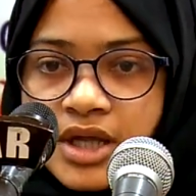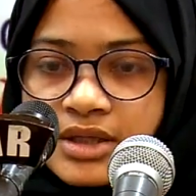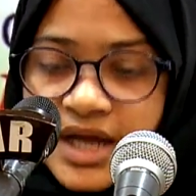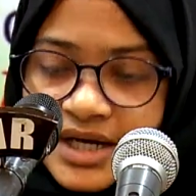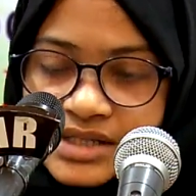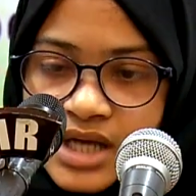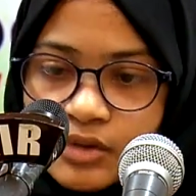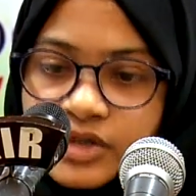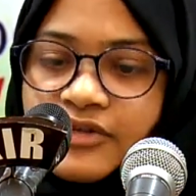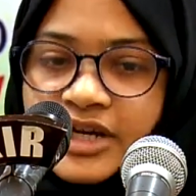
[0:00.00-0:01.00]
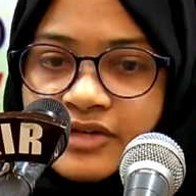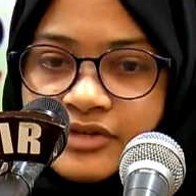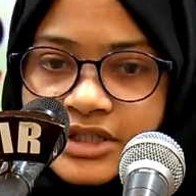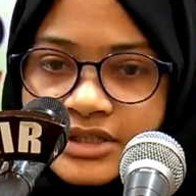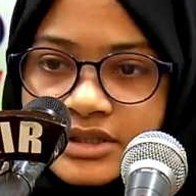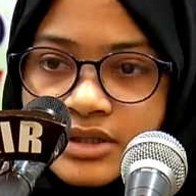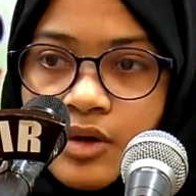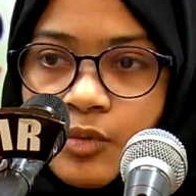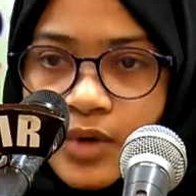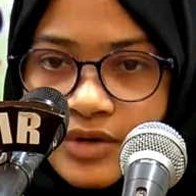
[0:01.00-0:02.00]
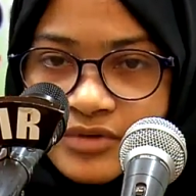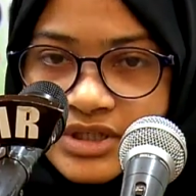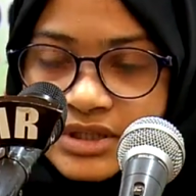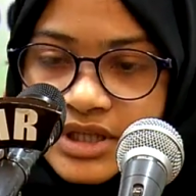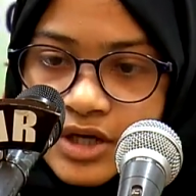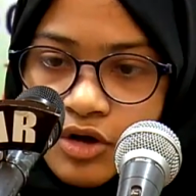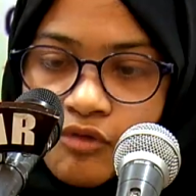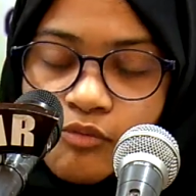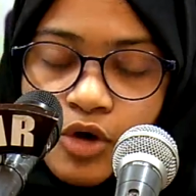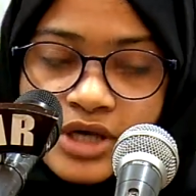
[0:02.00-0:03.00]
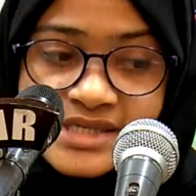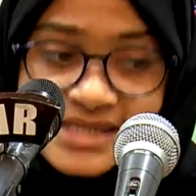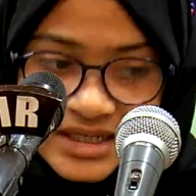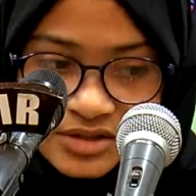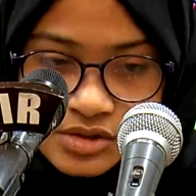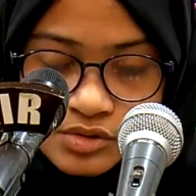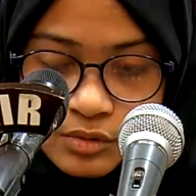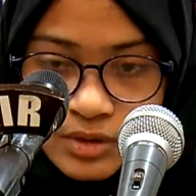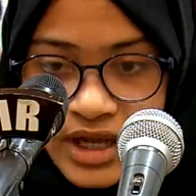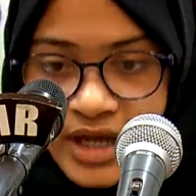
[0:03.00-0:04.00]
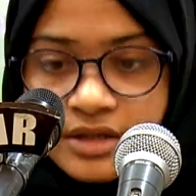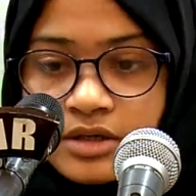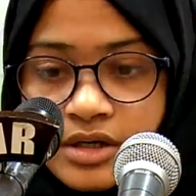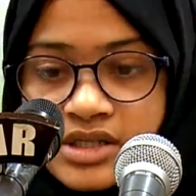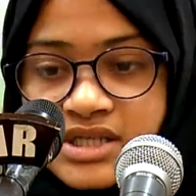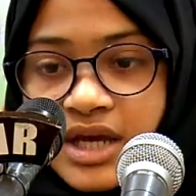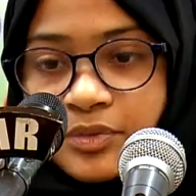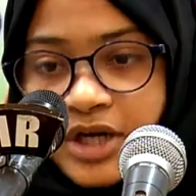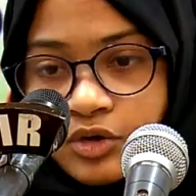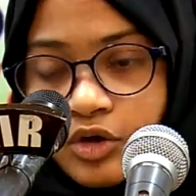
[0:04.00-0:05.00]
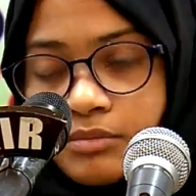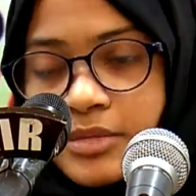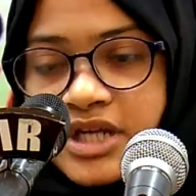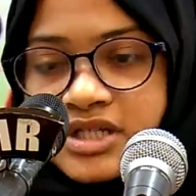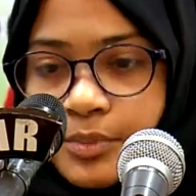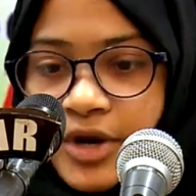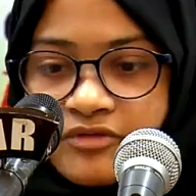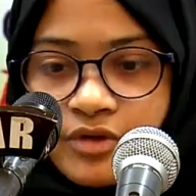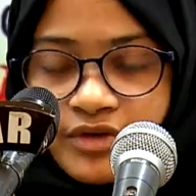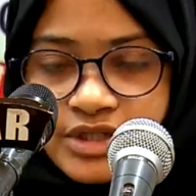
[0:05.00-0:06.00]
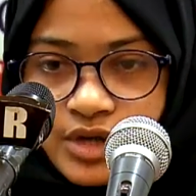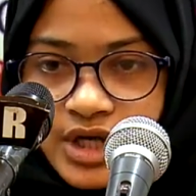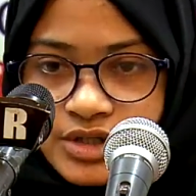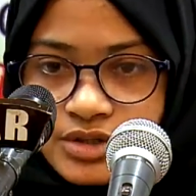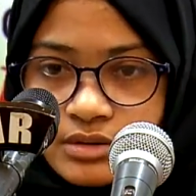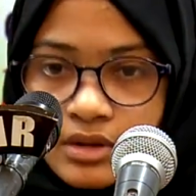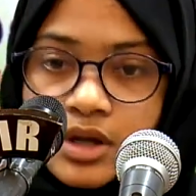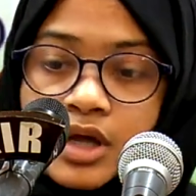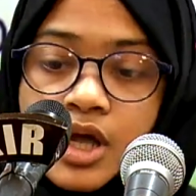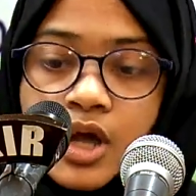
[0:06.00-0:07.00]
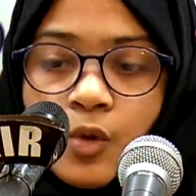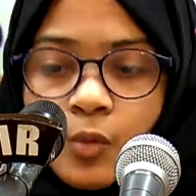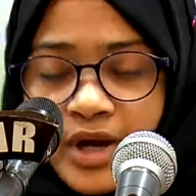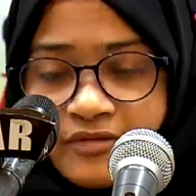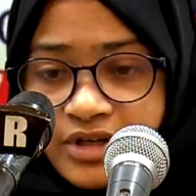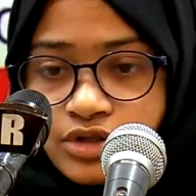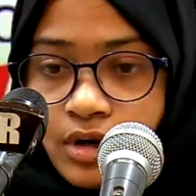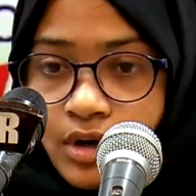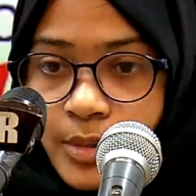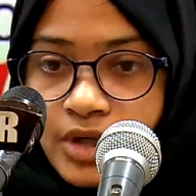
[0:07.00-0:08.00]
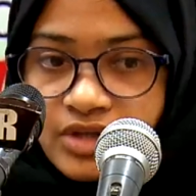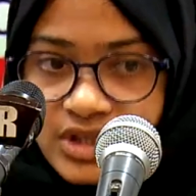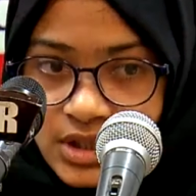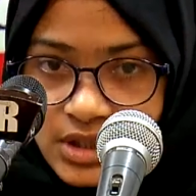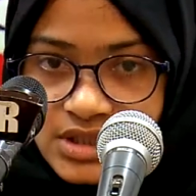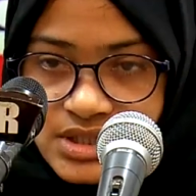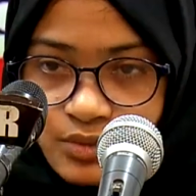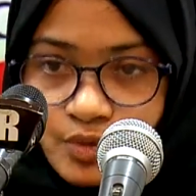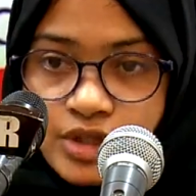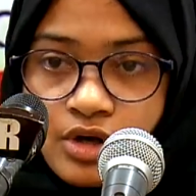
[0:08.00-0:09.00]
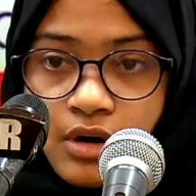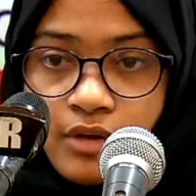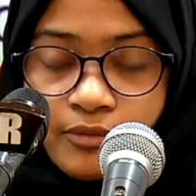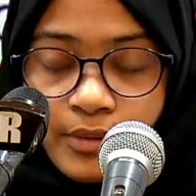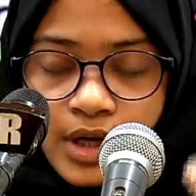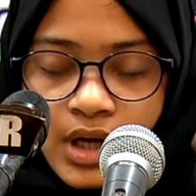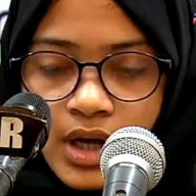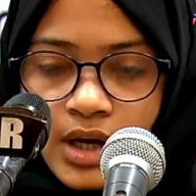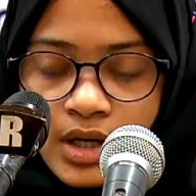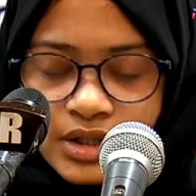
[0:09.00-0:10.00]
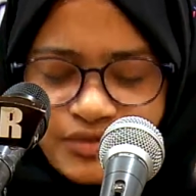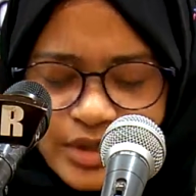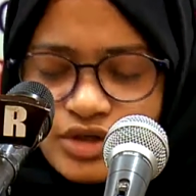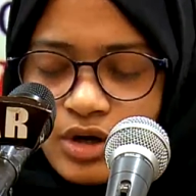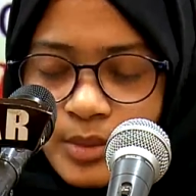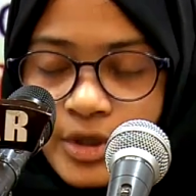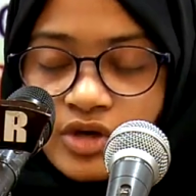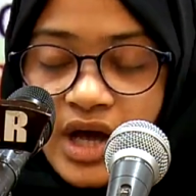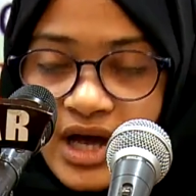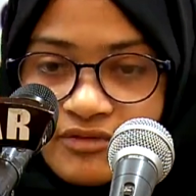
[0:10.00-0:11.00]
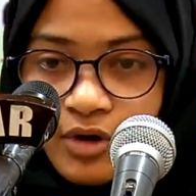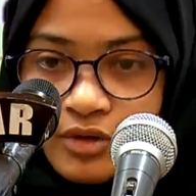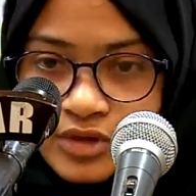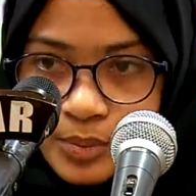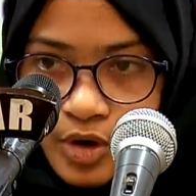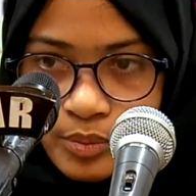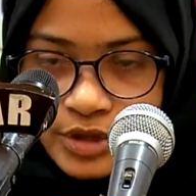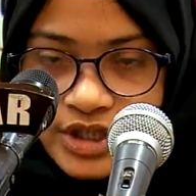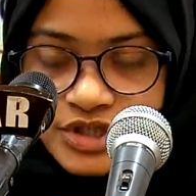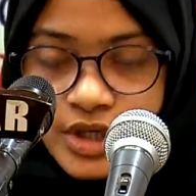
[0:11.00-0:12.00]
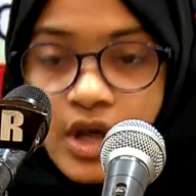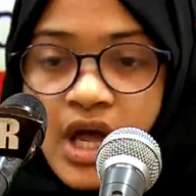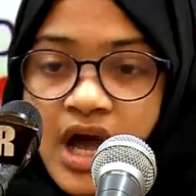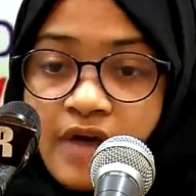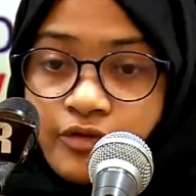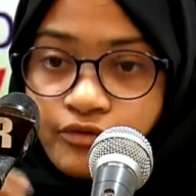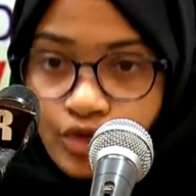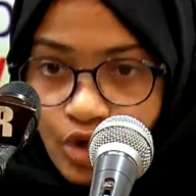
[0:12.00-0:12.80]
That is how defective it is when we think of boys sent to school and girls kept at home being deprived of education. When we talk about girls, we talk about half of the population, half of